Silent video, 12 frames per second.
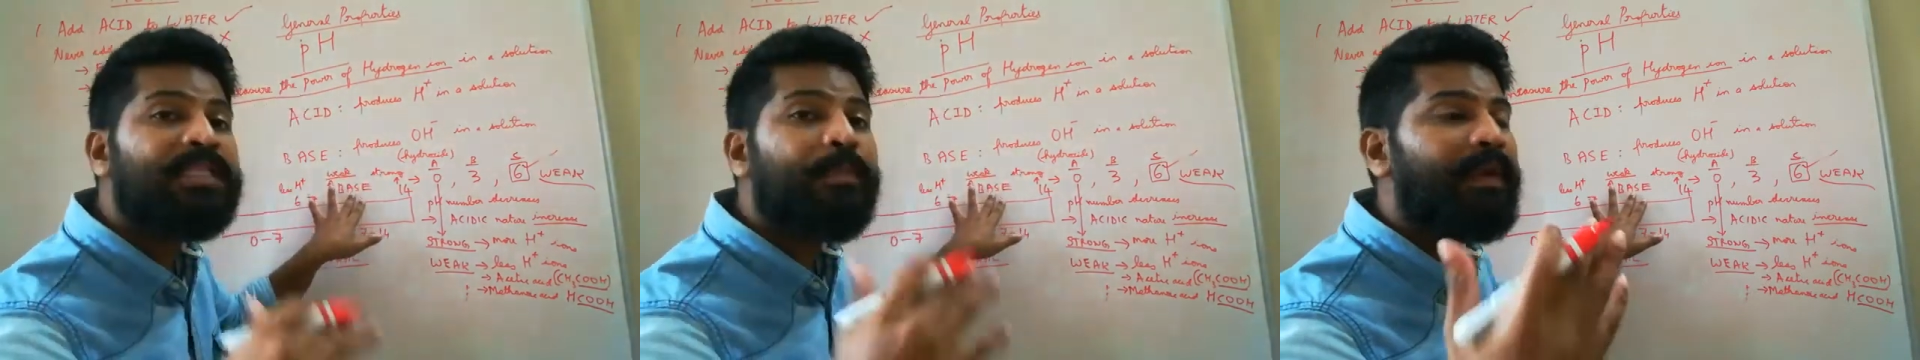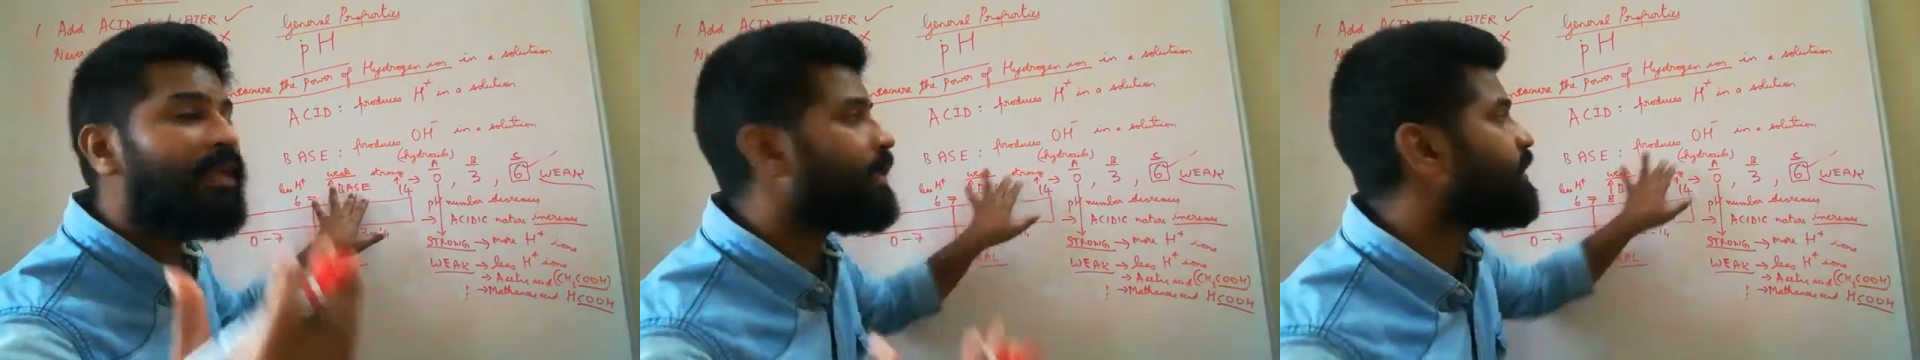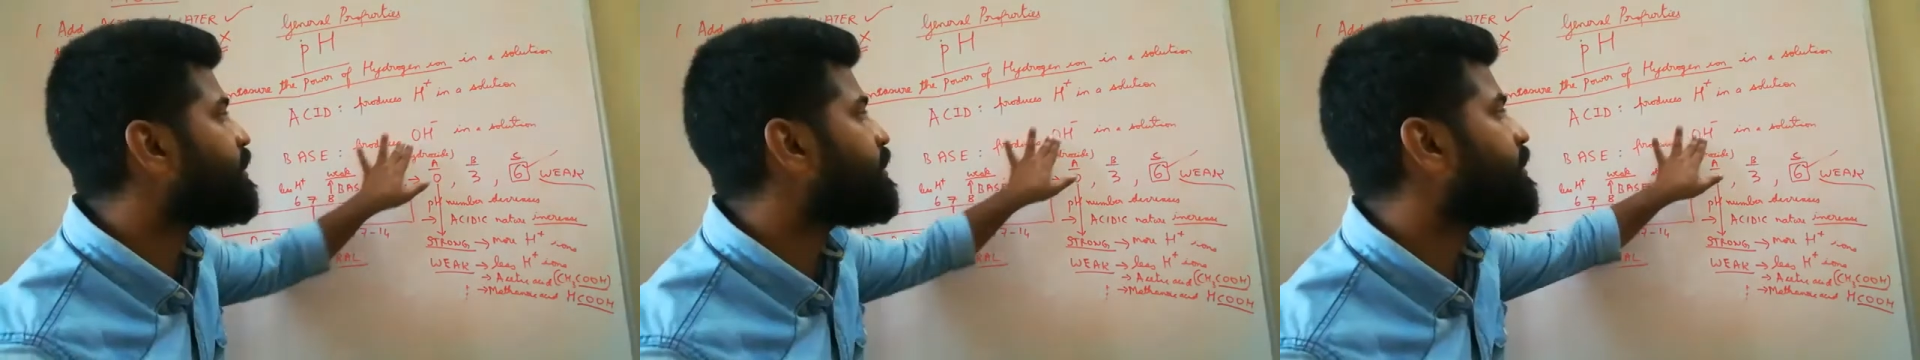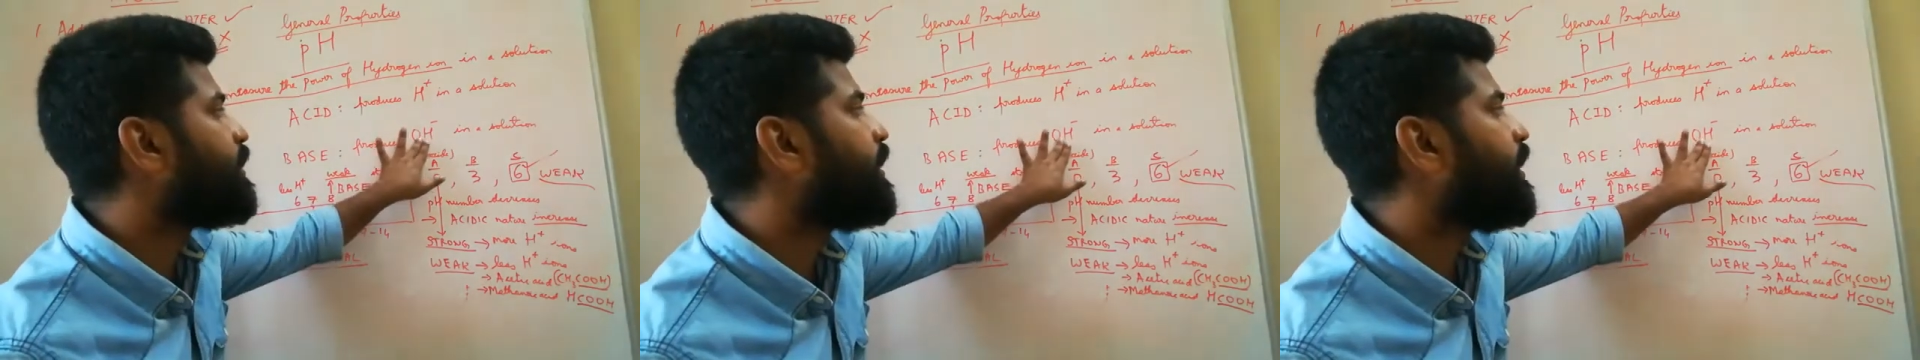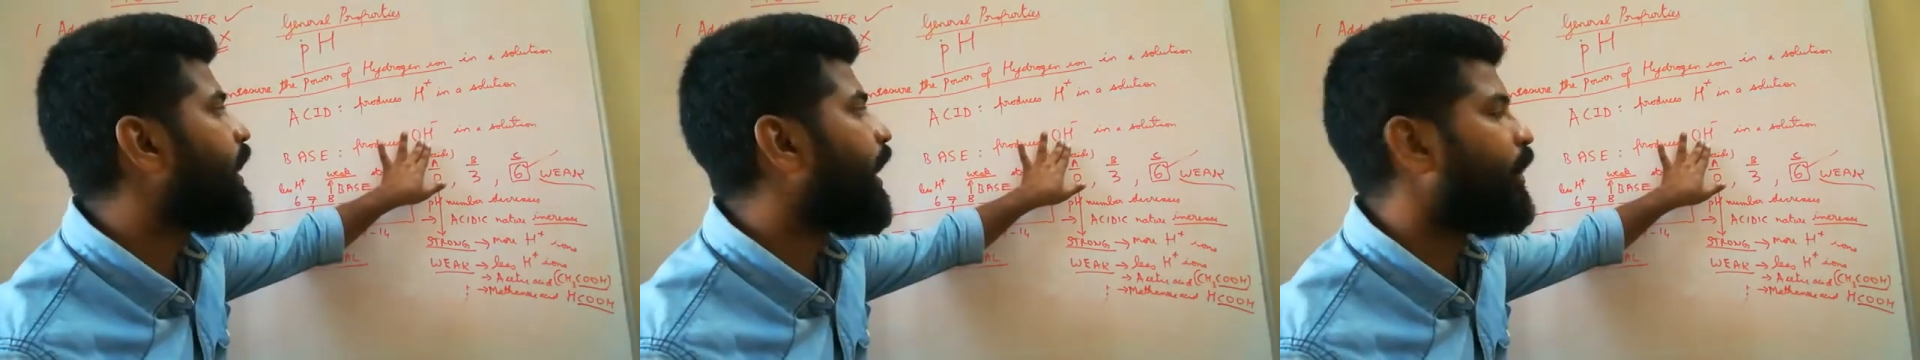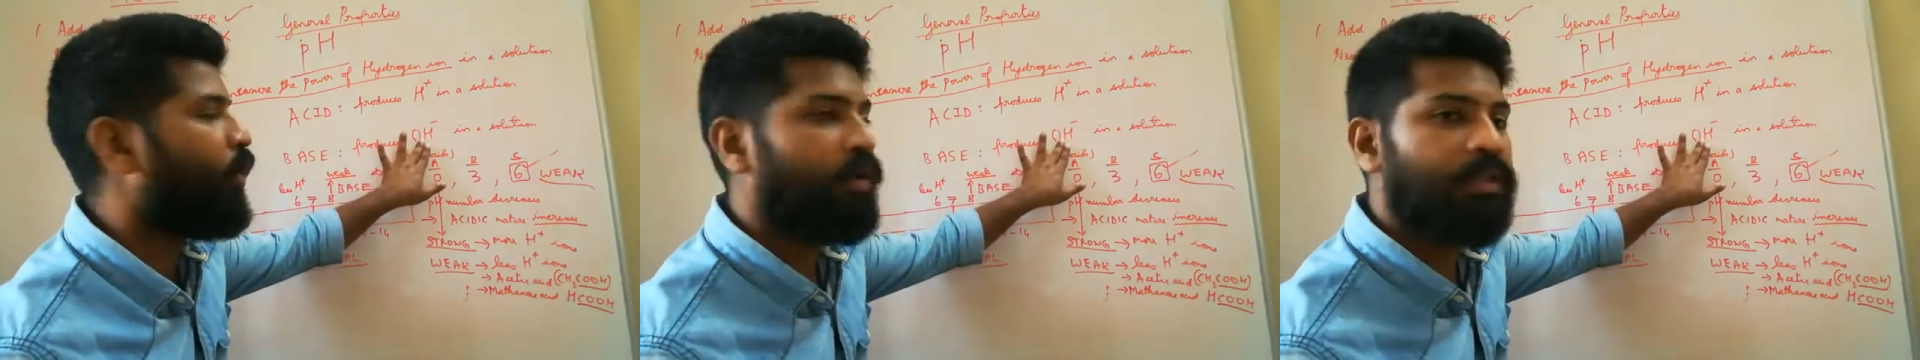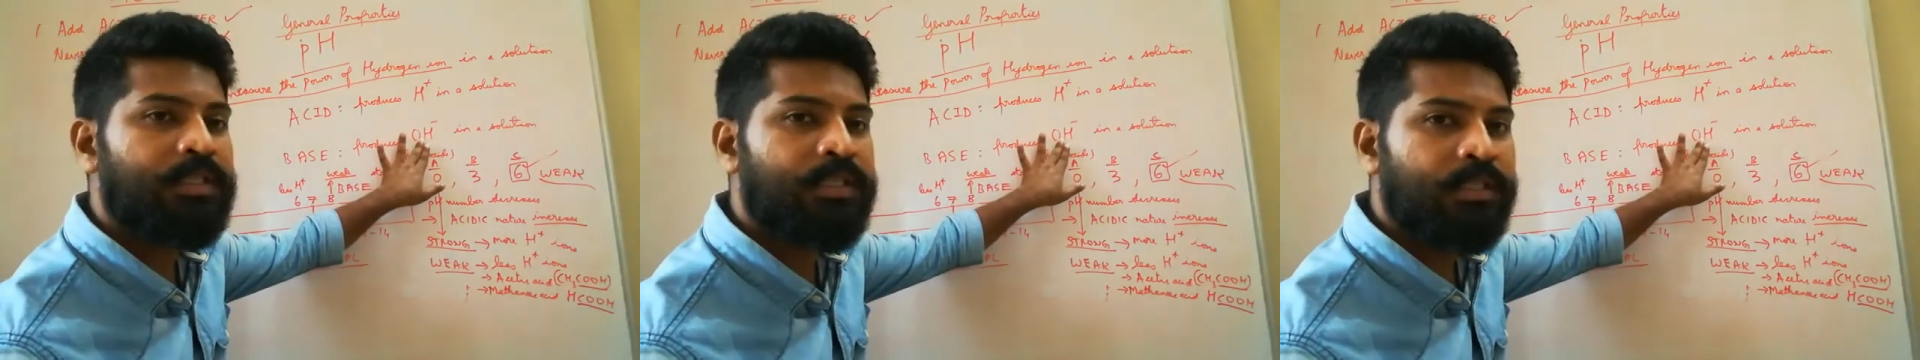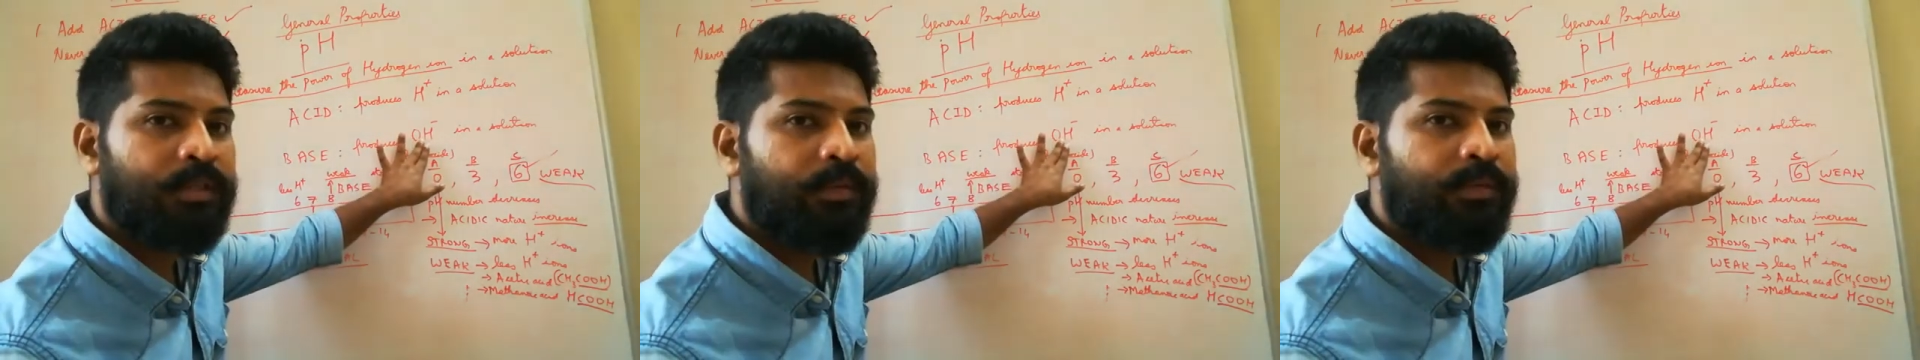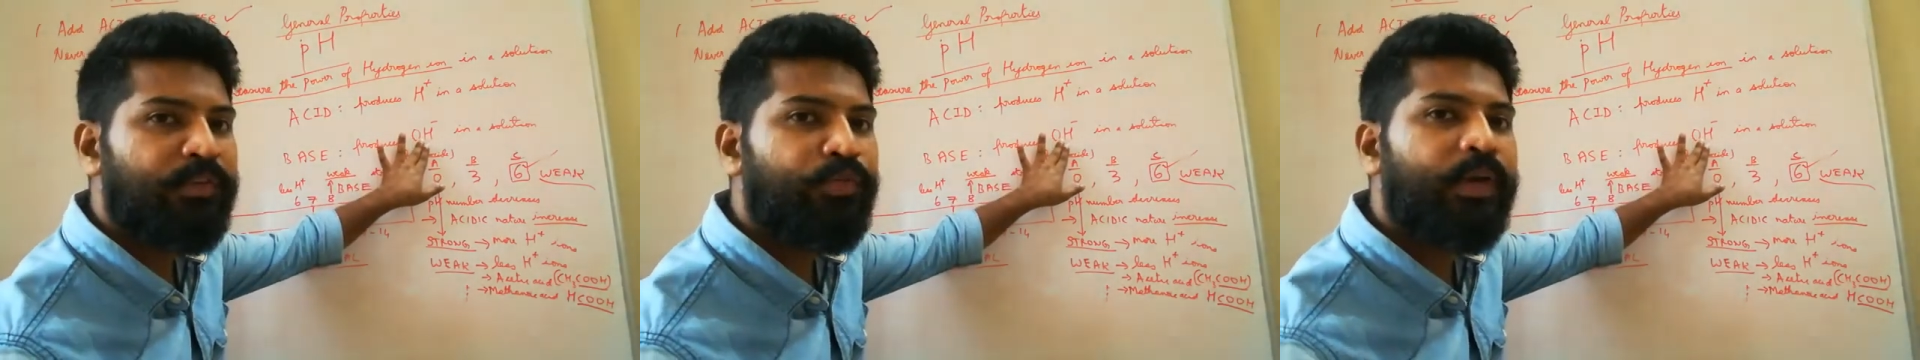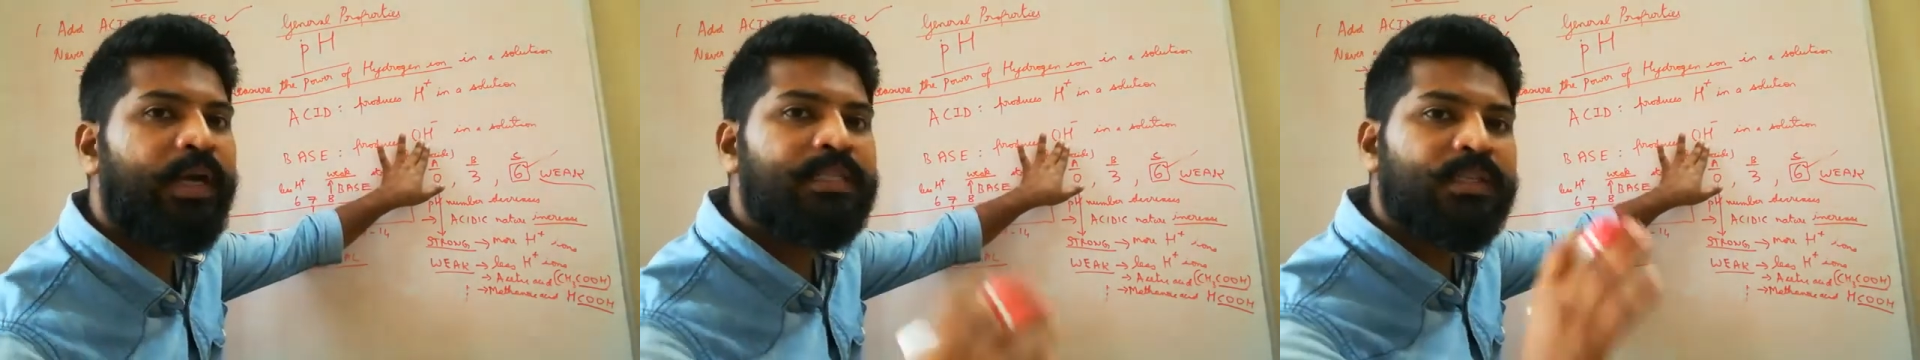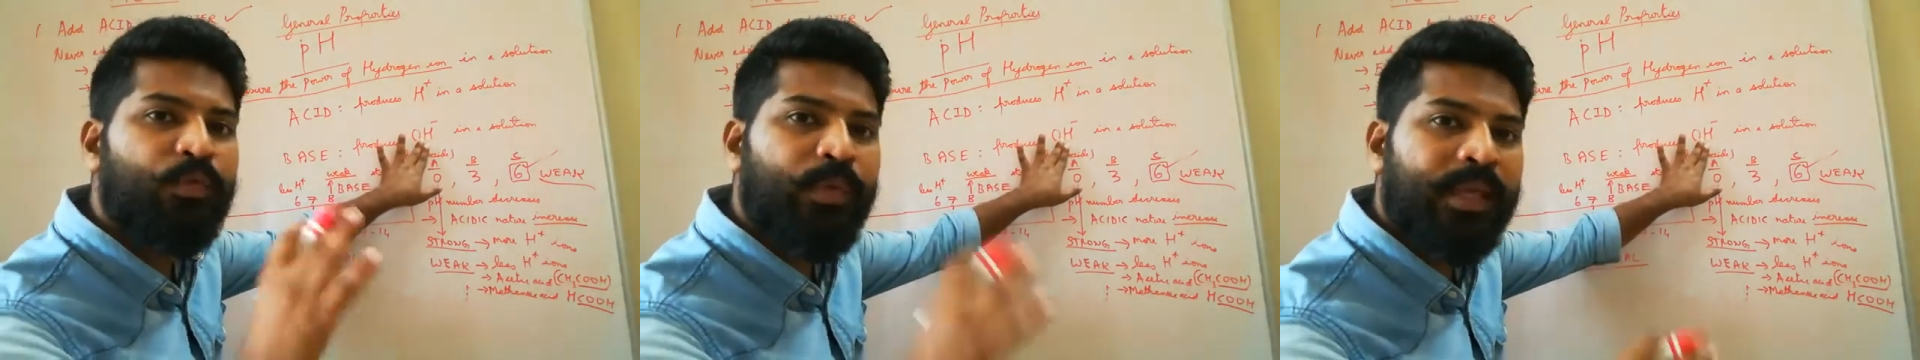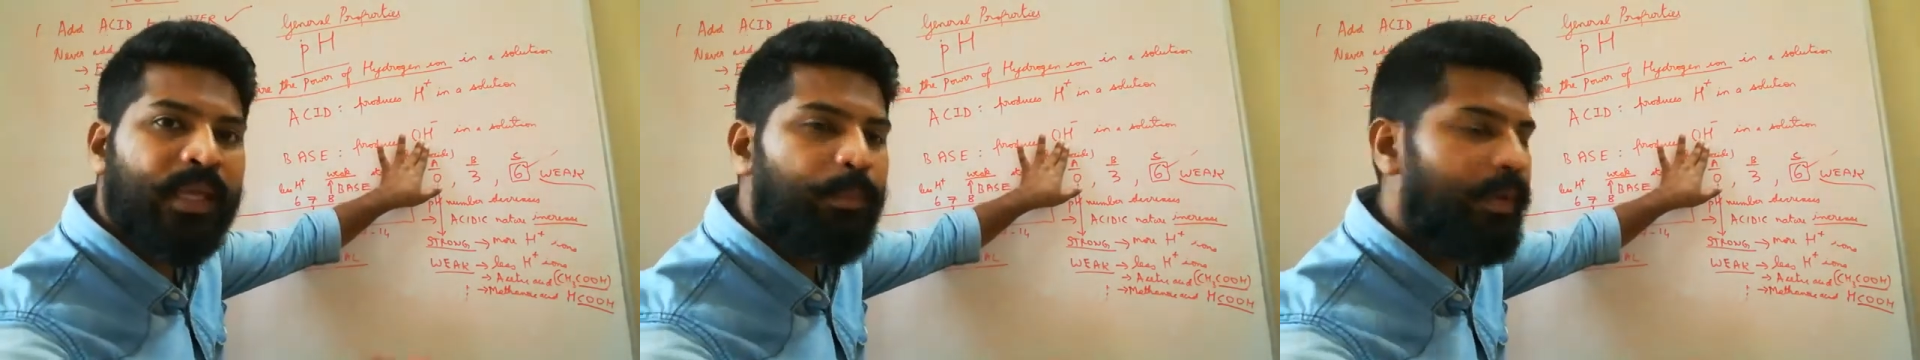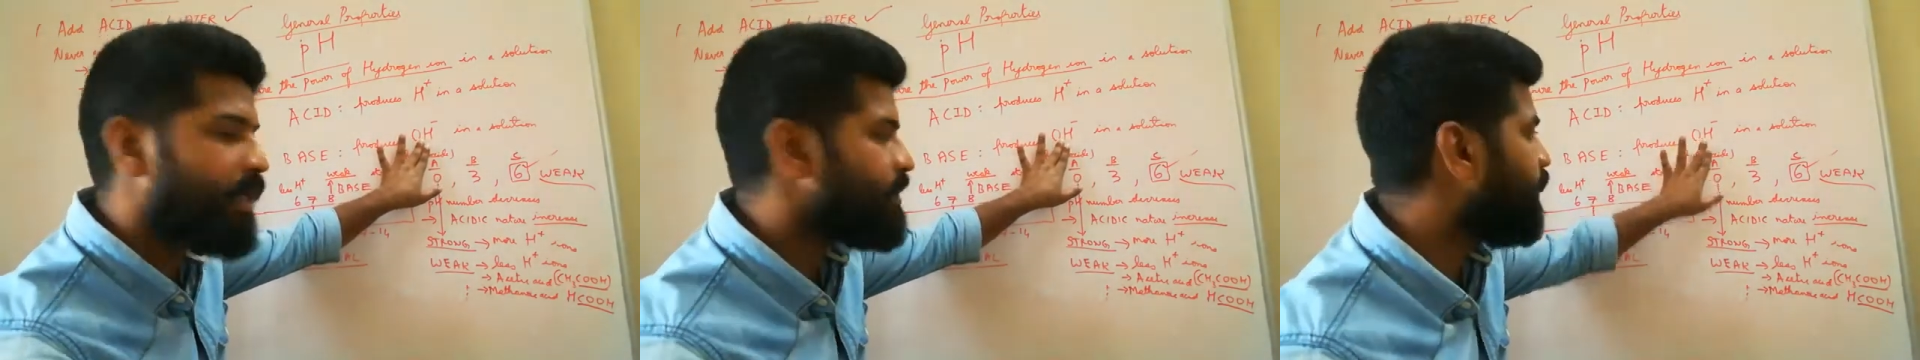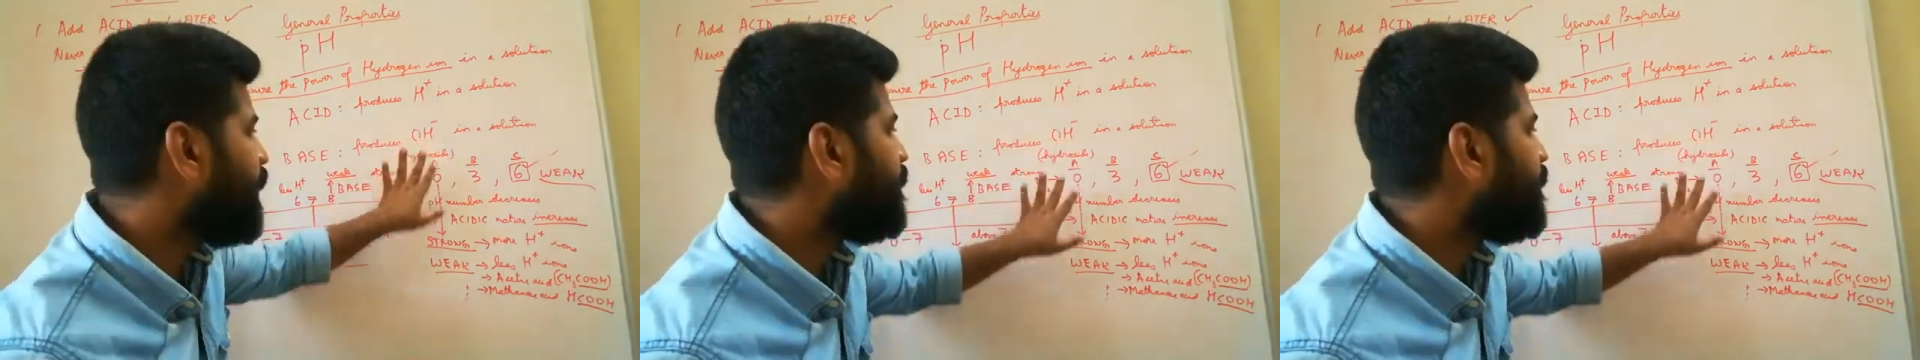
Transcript: minus ions, therefore it is a weak base,